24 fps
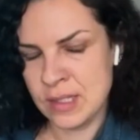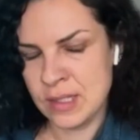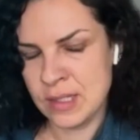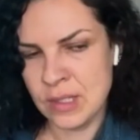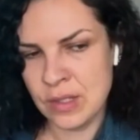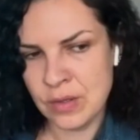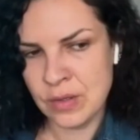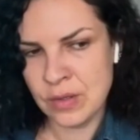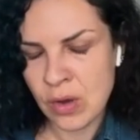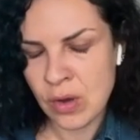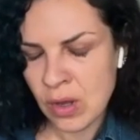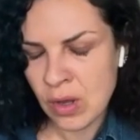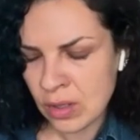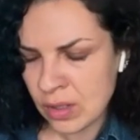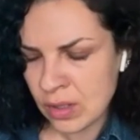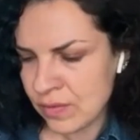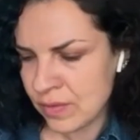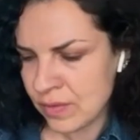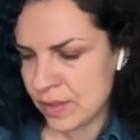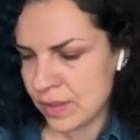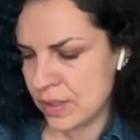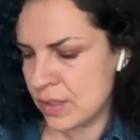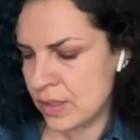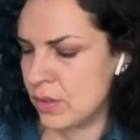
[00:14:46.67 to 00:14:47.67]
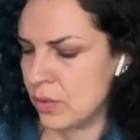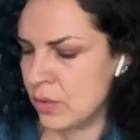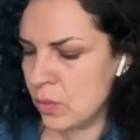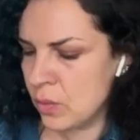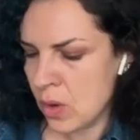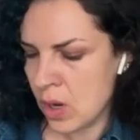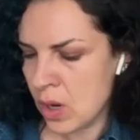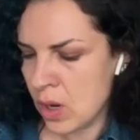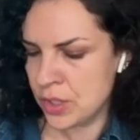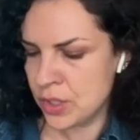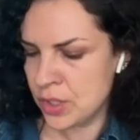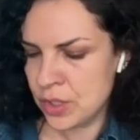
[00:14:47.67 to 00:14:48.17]
all of us, to
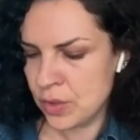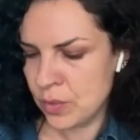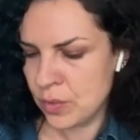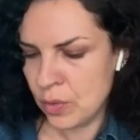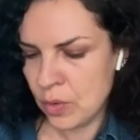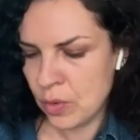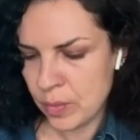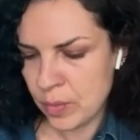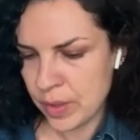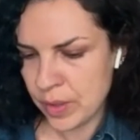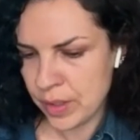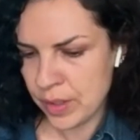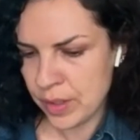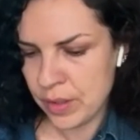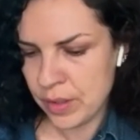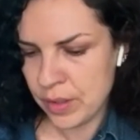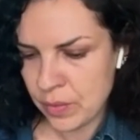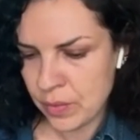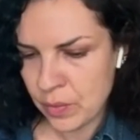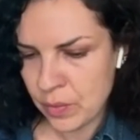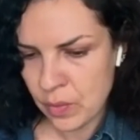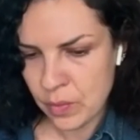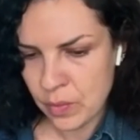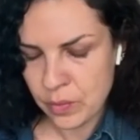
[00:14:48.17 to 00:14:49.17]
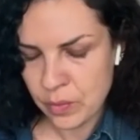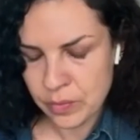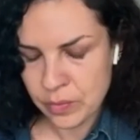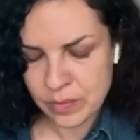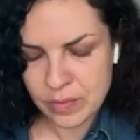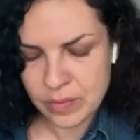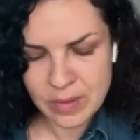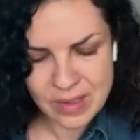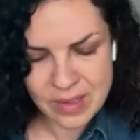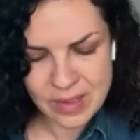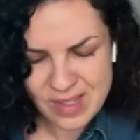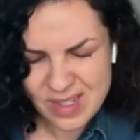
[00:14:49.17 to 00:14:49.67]
watch a woman who
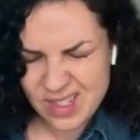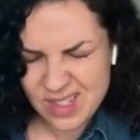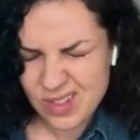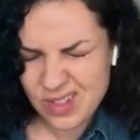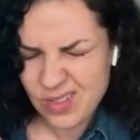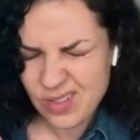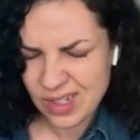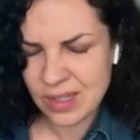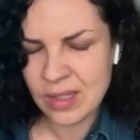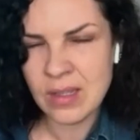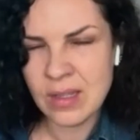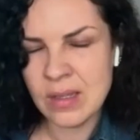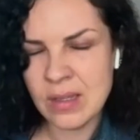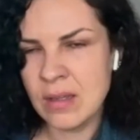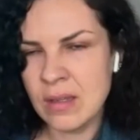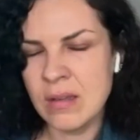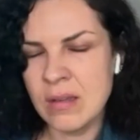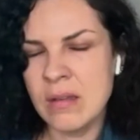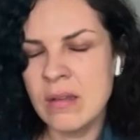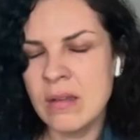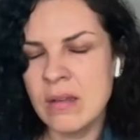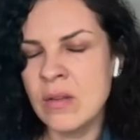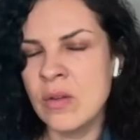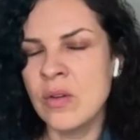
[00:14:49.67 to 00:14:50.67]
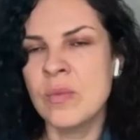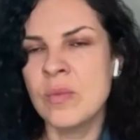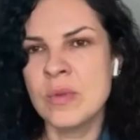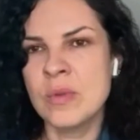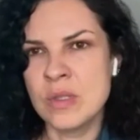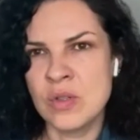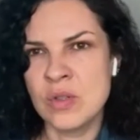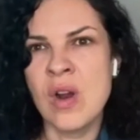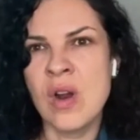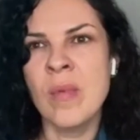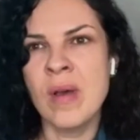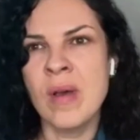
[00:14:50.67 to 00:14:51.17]
this really
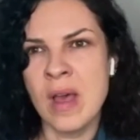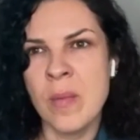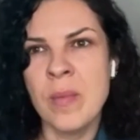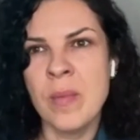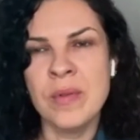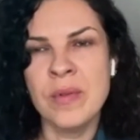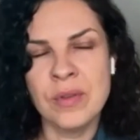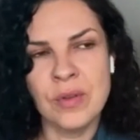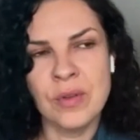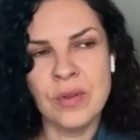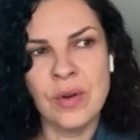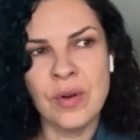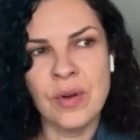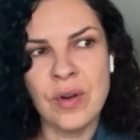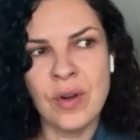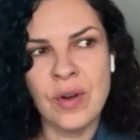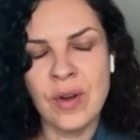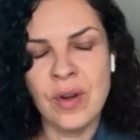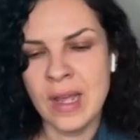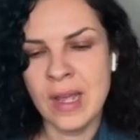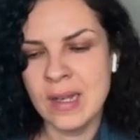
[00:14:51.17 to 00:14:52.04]
enormous trauma happened to her,